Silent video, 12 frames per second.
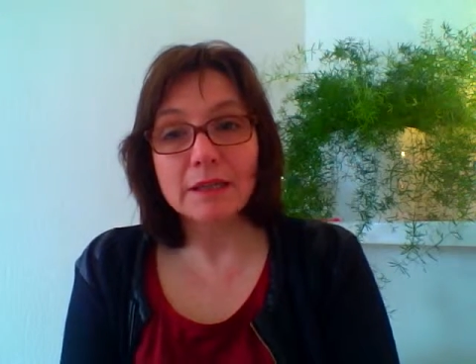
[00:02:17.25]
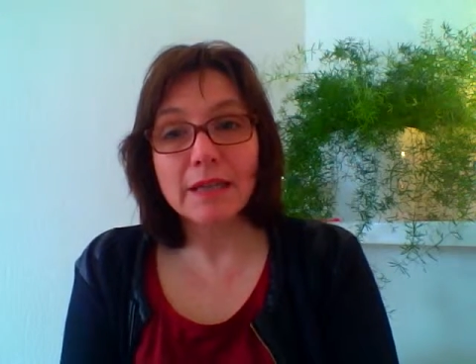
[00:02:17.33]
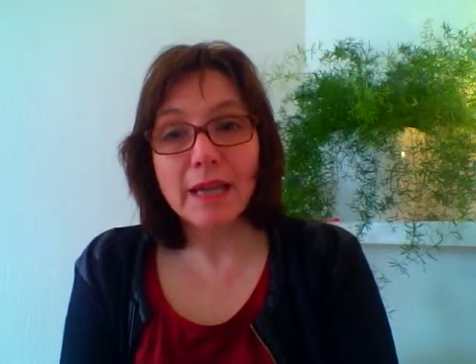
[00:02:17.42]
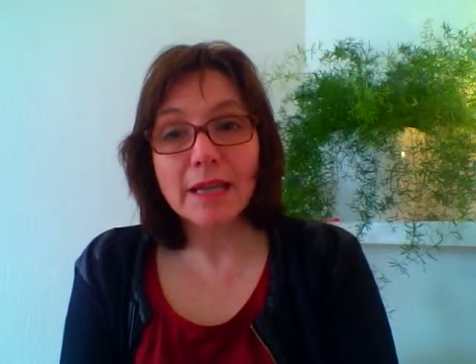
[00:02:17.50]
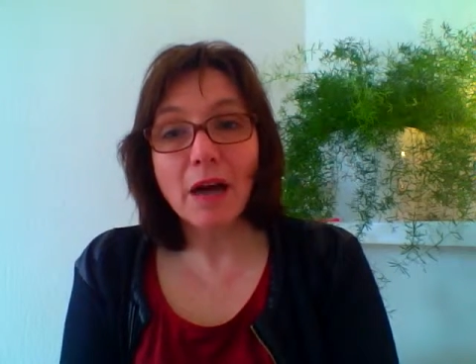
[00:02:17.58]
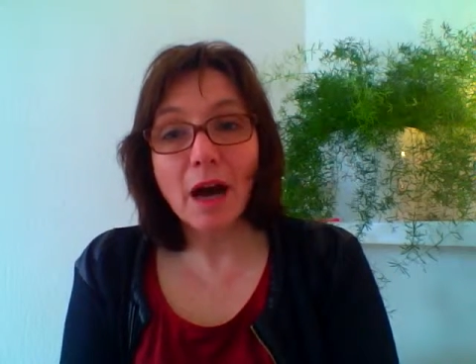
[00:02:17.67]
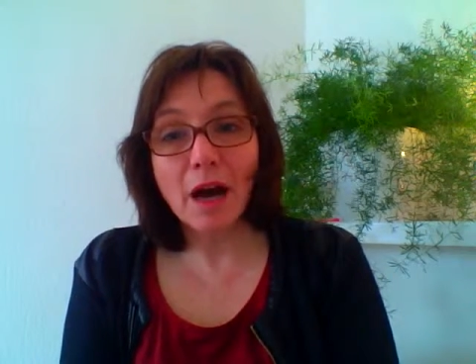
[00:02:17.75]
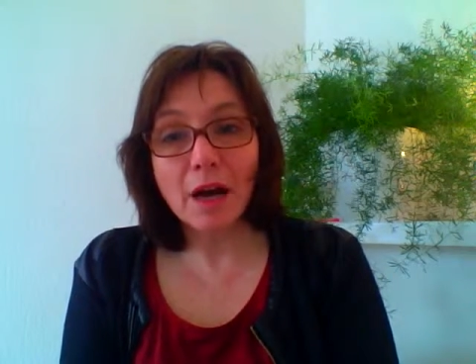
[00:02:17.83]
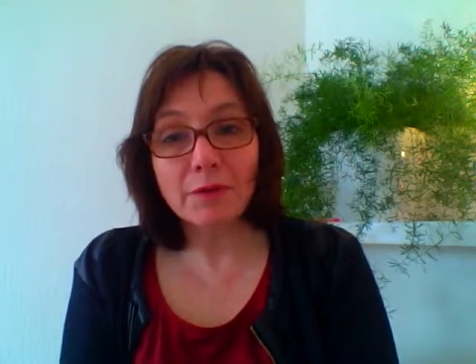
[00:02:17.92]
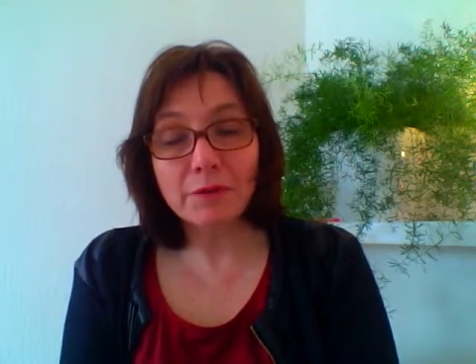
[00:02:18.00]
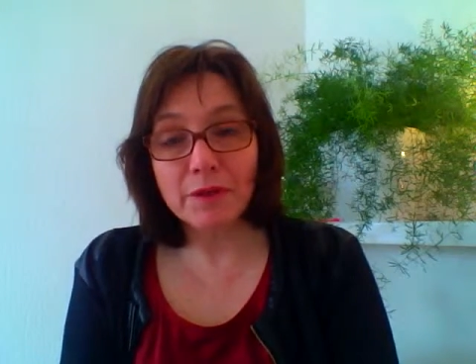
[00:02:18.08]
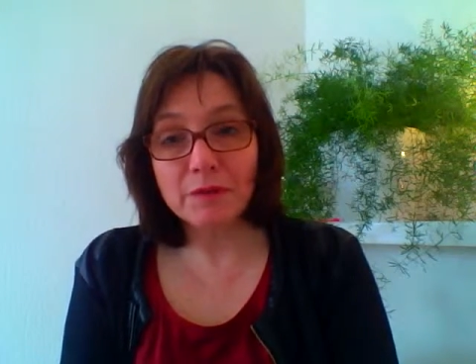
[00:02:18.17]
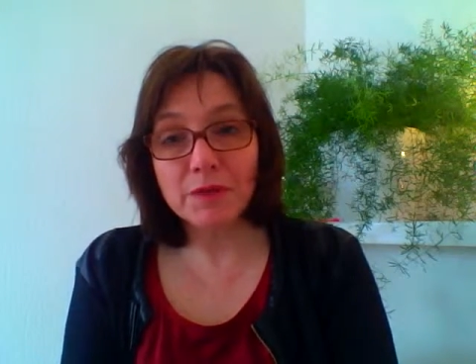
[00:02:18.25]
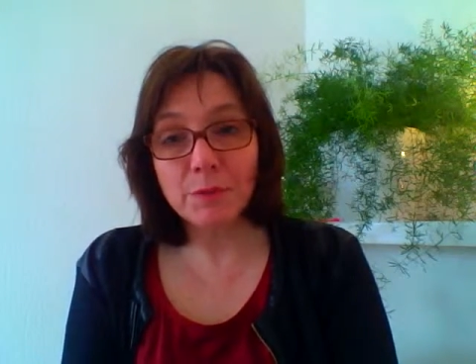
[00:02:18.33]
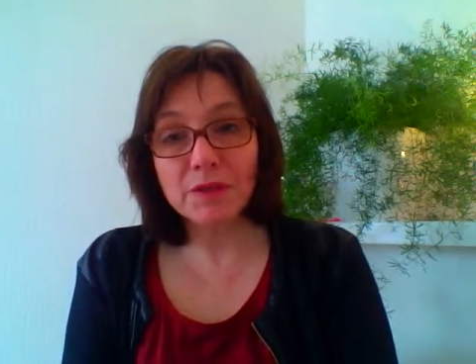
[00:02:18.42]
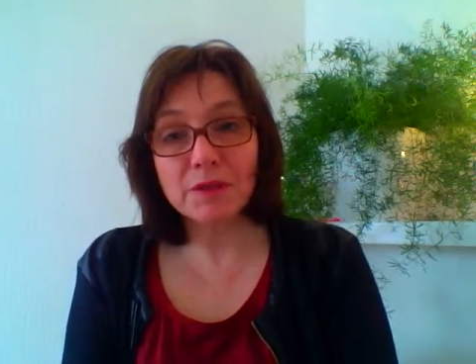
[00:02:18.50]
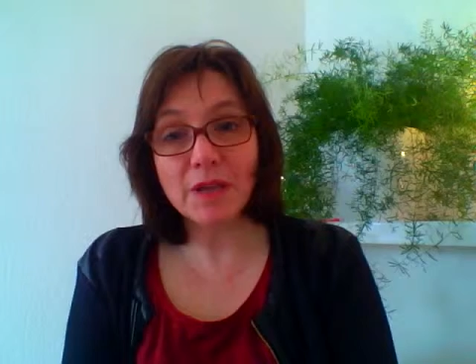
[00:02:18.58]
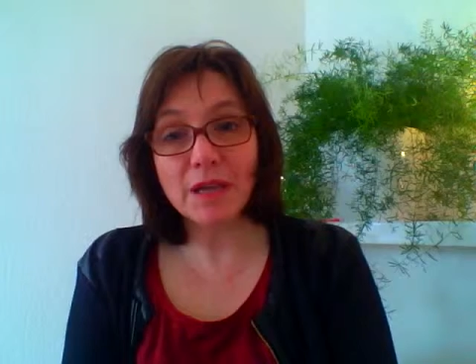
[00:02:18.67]
They are
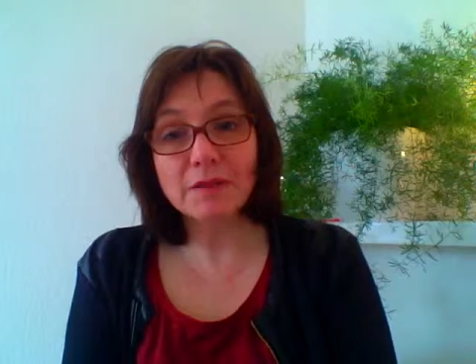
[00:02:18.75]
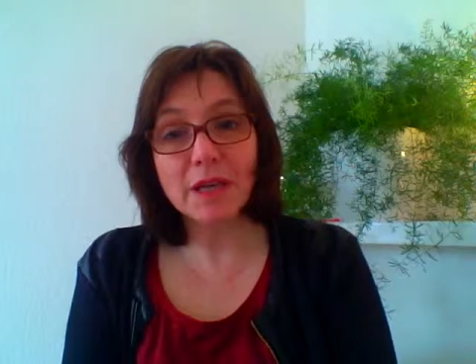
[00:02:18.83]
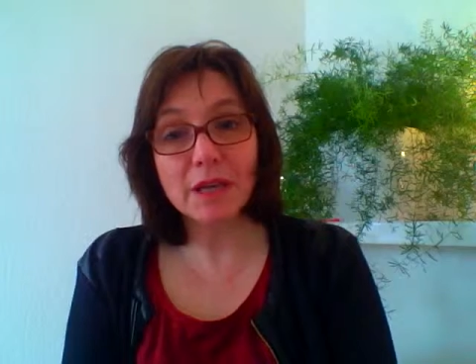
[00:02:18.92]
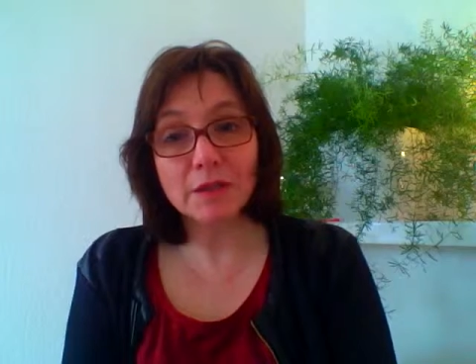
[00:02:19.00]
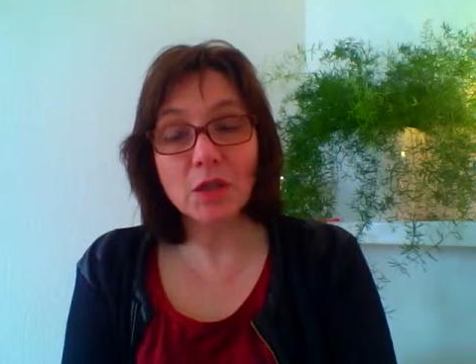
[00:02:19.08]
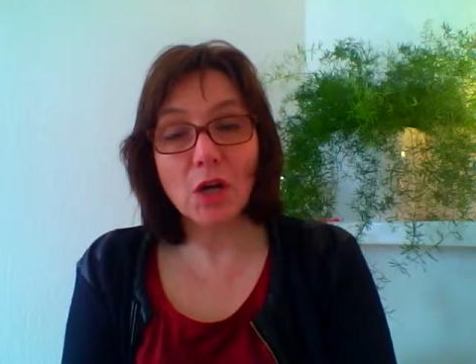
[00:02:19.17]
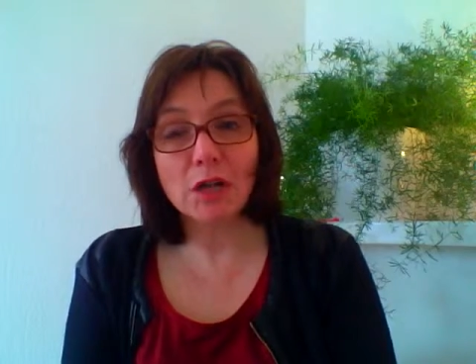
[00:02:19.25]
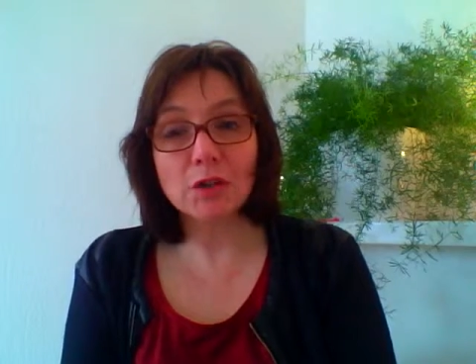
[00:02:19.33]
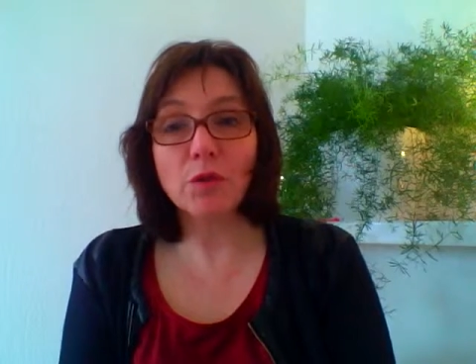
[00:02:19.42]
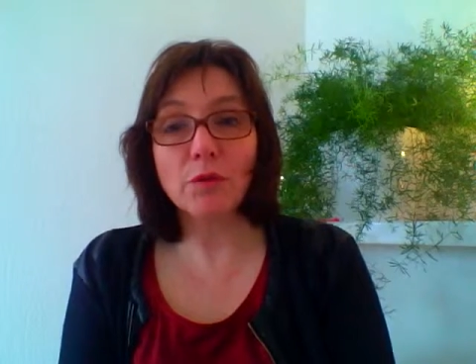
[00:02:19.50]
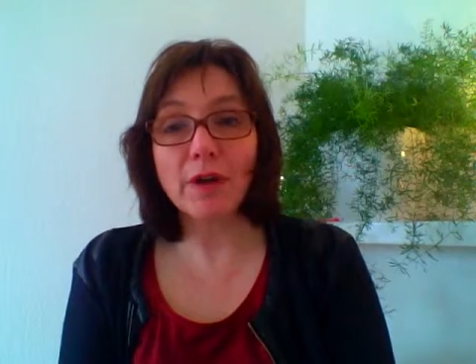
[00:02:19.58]
50% in charge